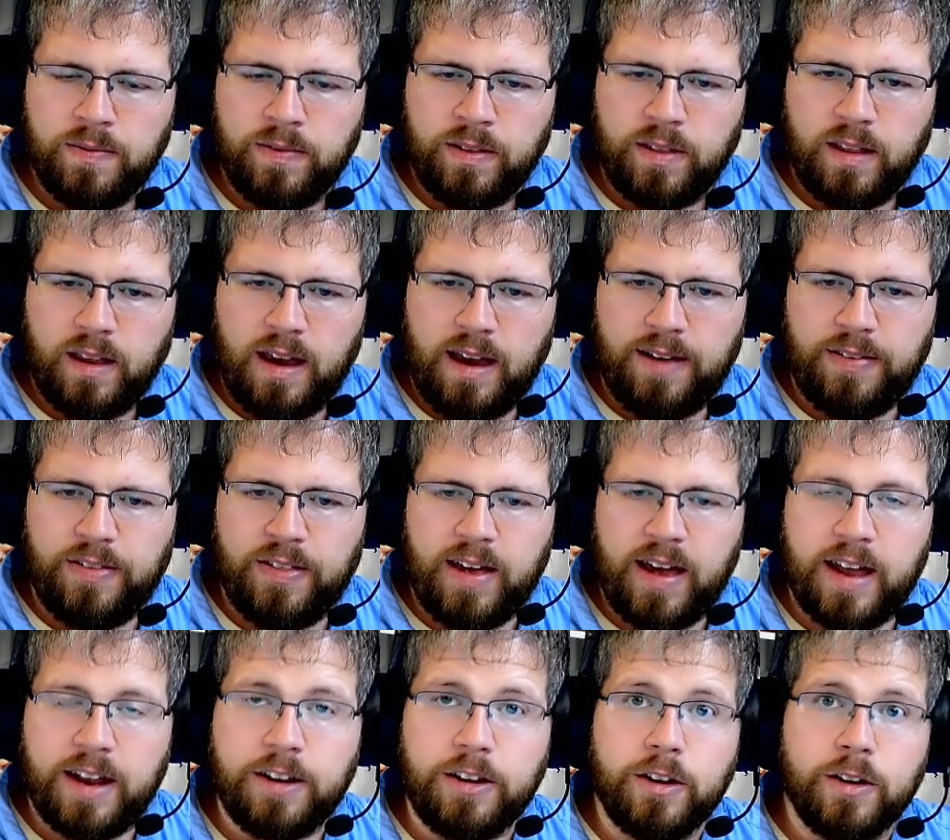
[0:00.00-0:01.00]
and
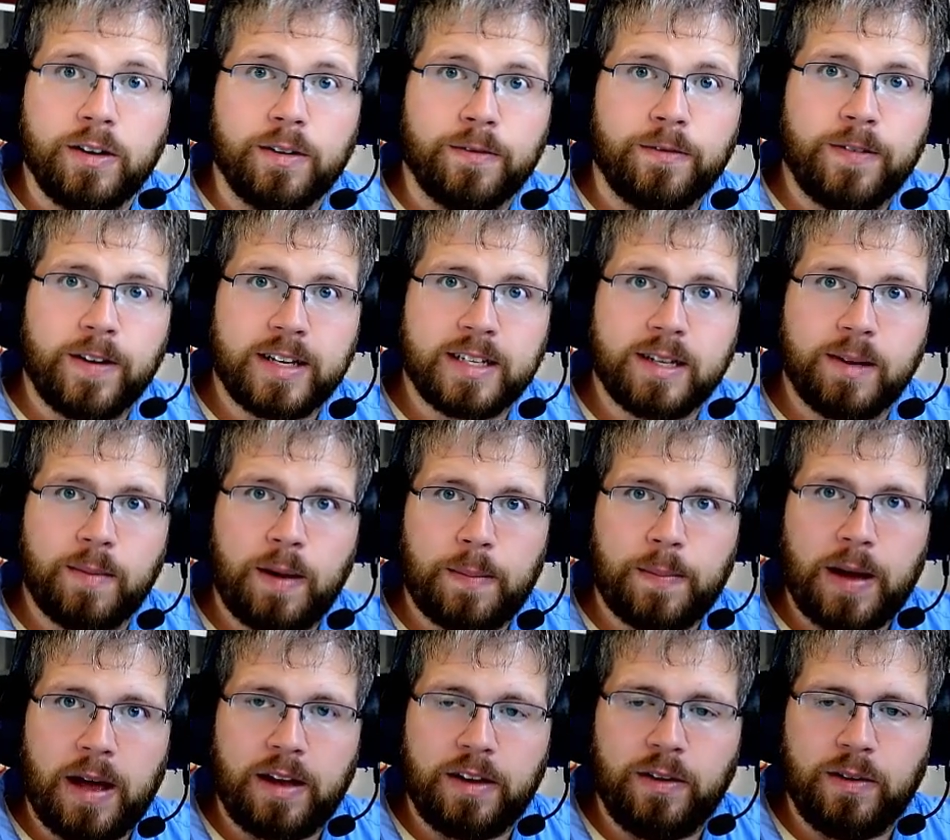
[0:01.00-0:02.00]
then you can fix them up how
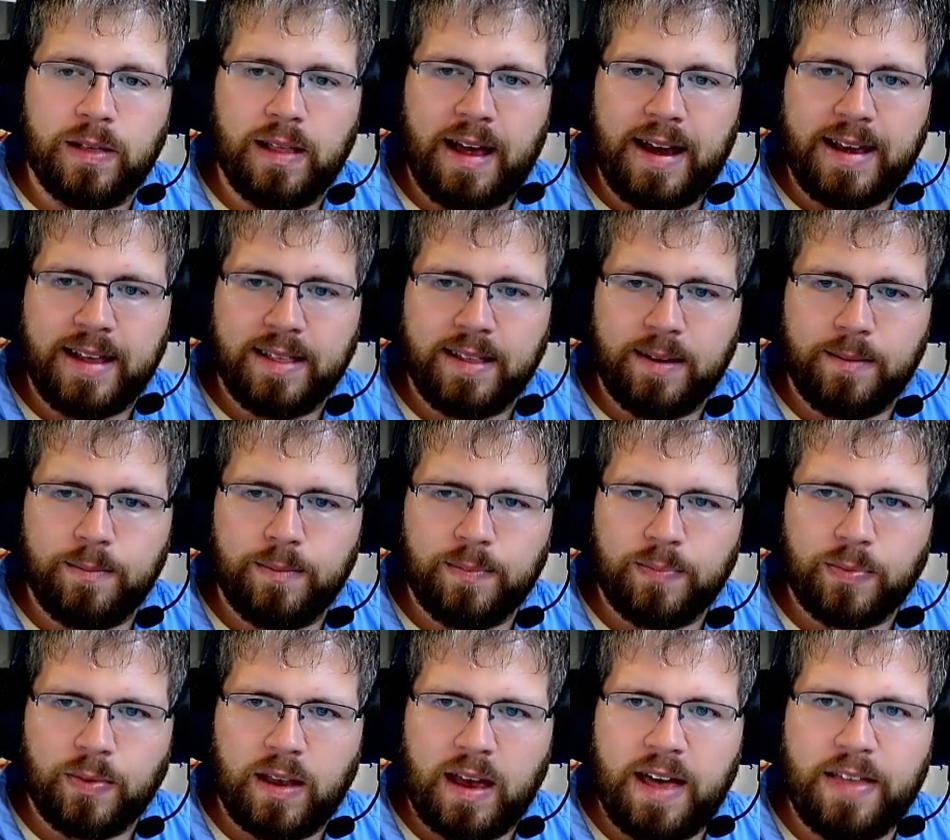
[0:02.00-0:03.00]
you like them
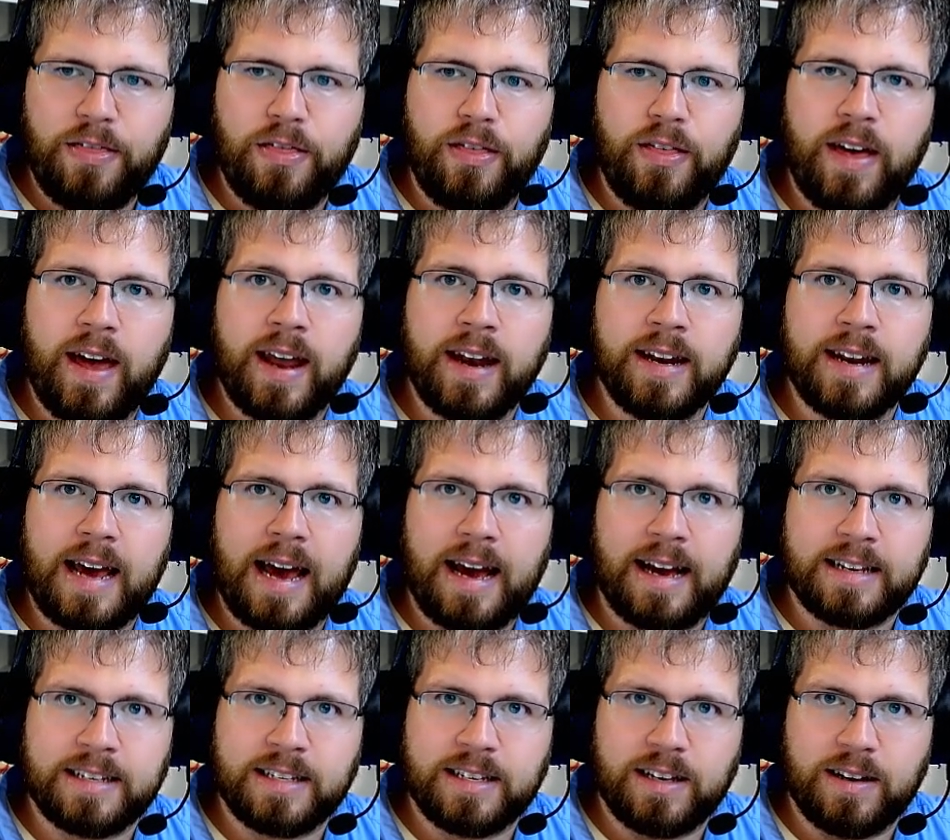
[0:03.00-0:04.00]
and then
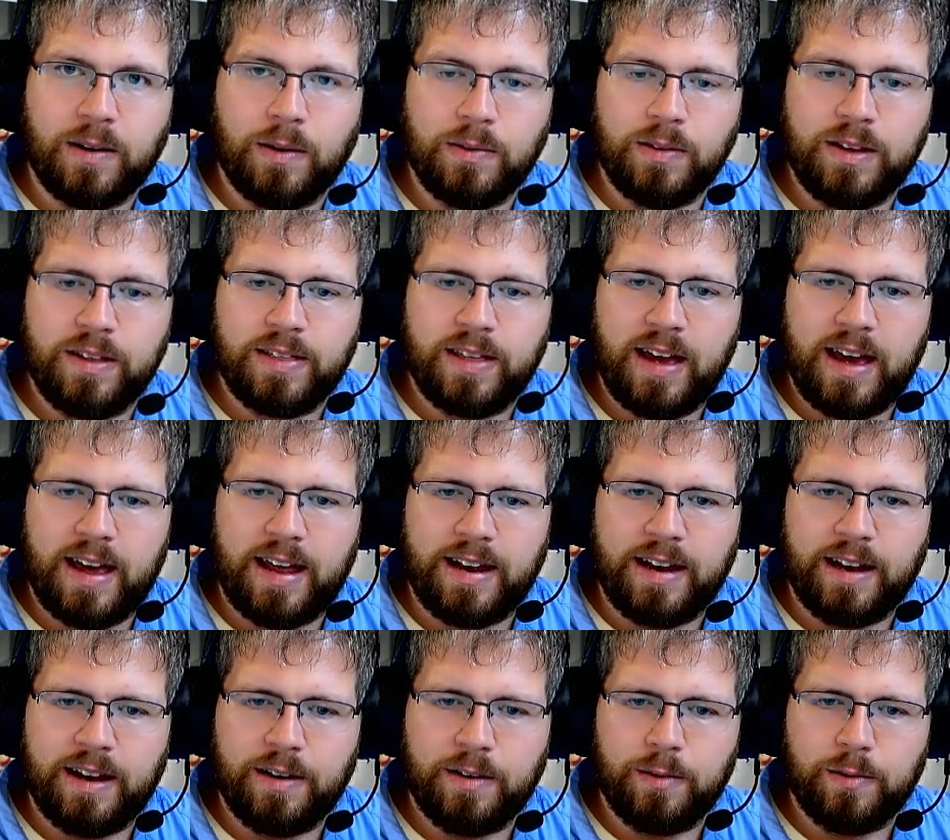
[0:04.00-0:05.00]
ask only then
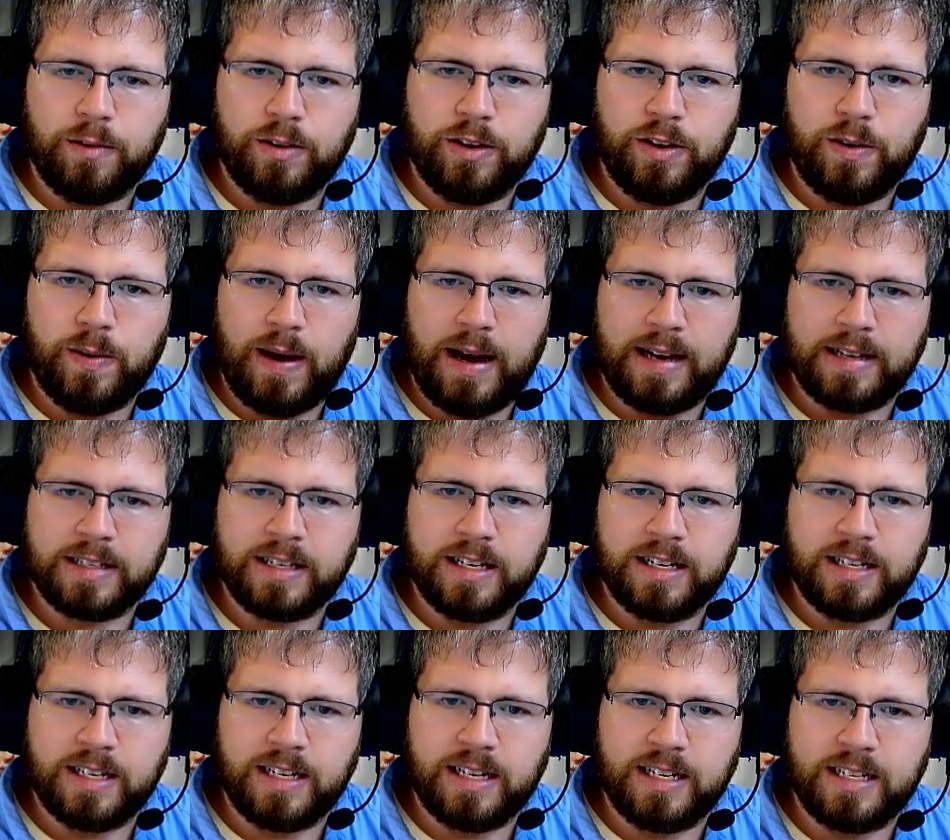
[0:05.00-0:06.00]
do you ask it to
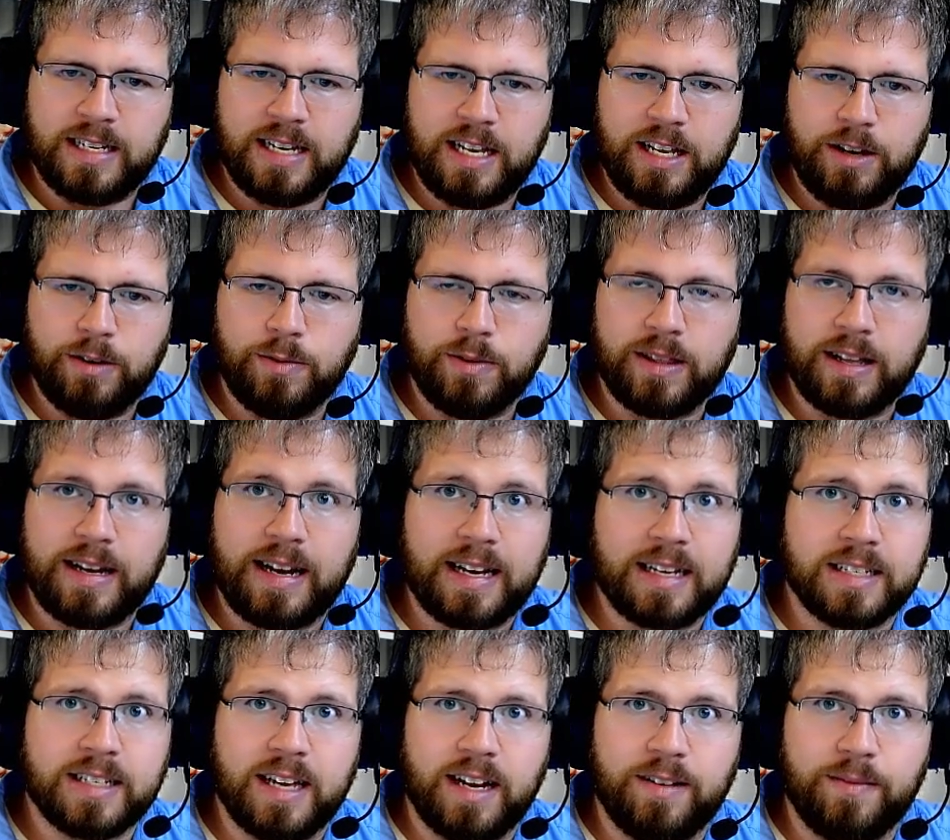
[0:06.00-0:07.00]
continue with the next
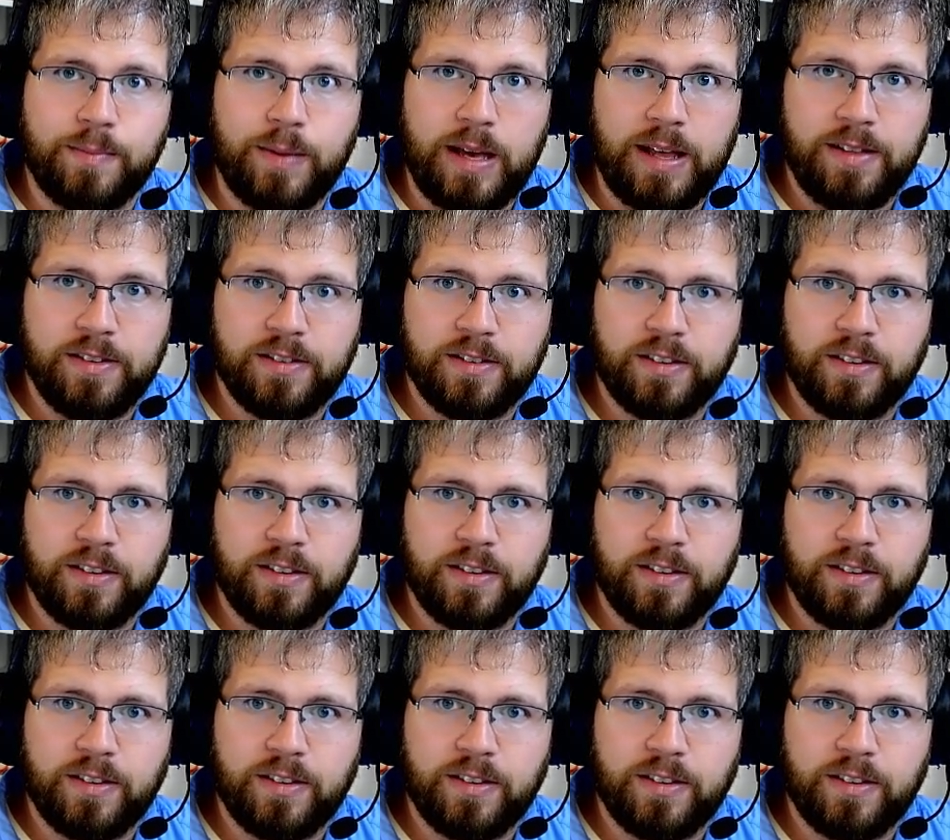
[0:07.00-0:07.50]
set of beats